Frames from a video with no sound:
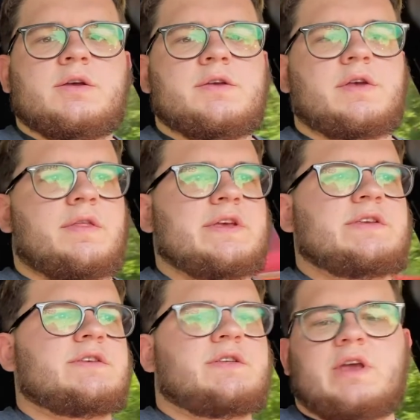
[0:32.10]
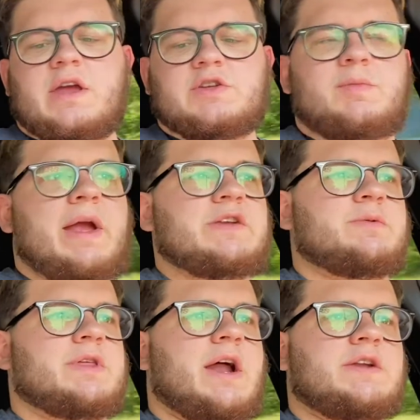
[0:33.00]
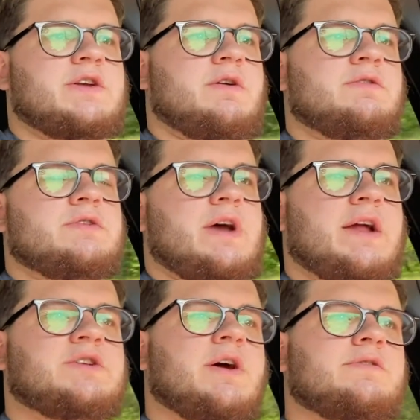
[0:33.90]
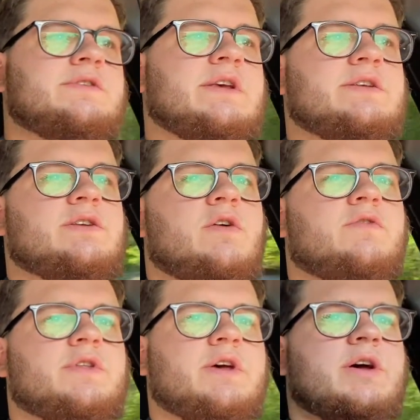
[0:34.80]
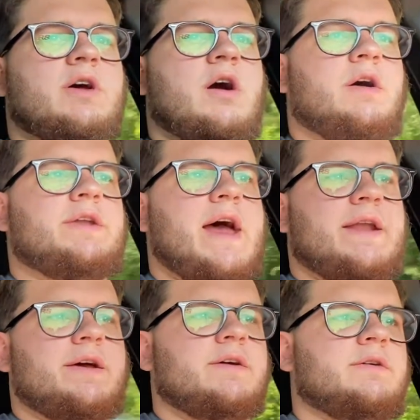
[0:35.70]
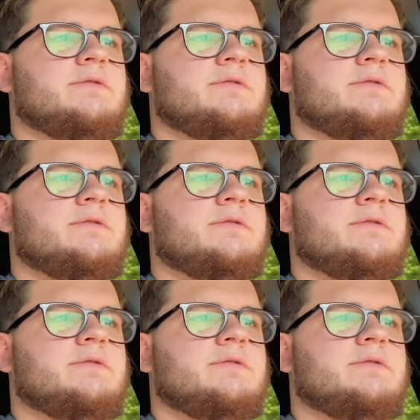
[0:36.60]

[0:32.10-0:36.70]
So this is the engine management that I chose. I chose this over the Honda.